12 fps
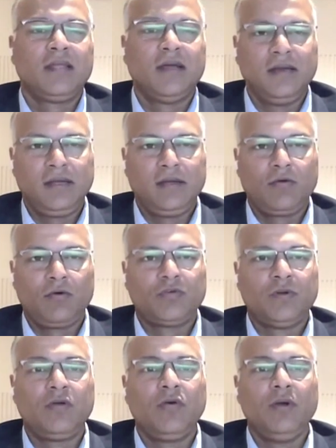one hundred thirty
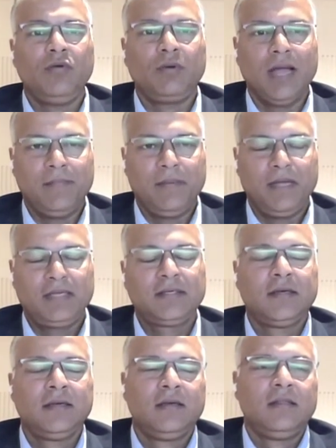crores will go into CapEx.
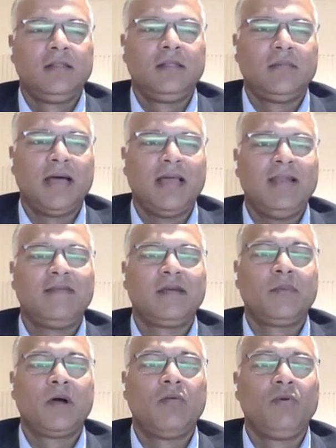The
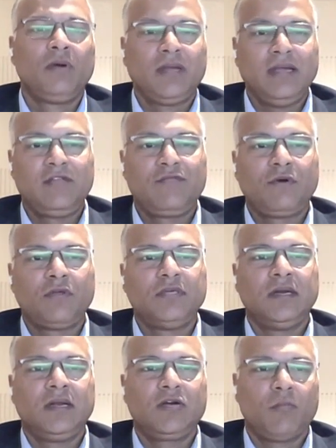balance amount is for
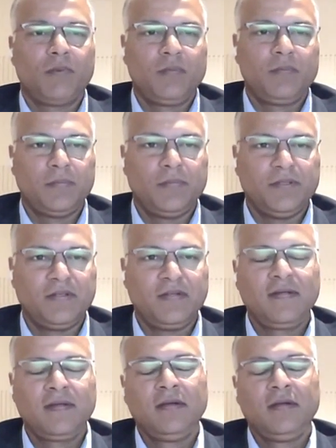general corporate
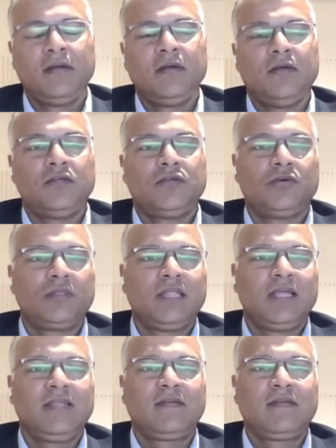purposes.
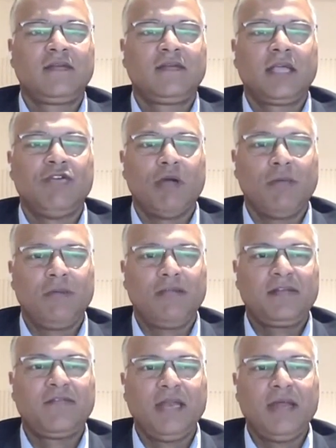So this uh, Q I
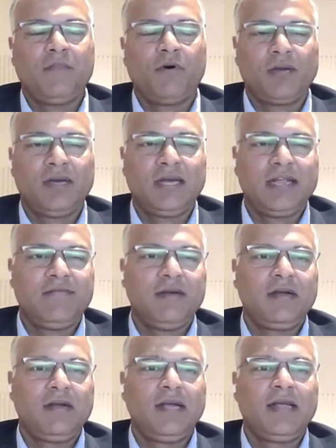P is a very important
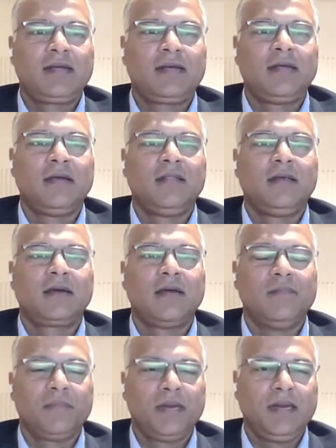event. Like uh, the
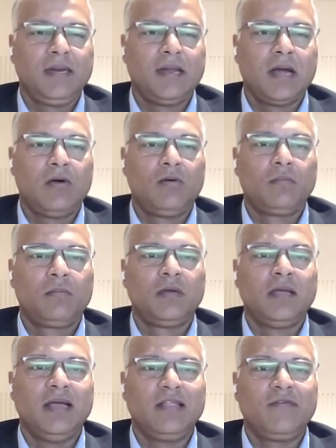company now
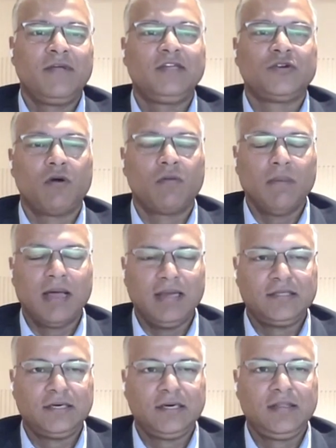has a very strong
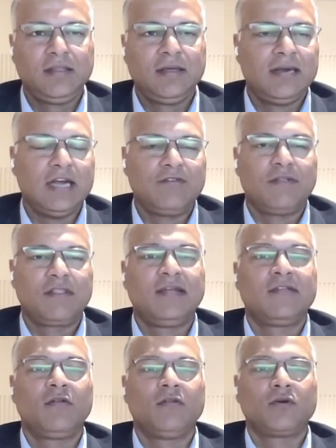balance sheet. The net
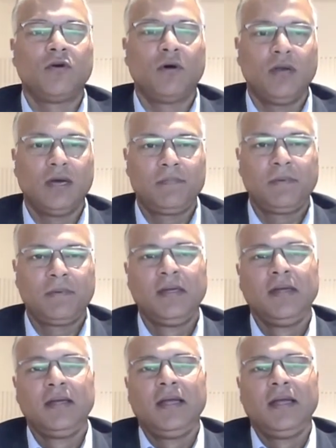worth has also gone up,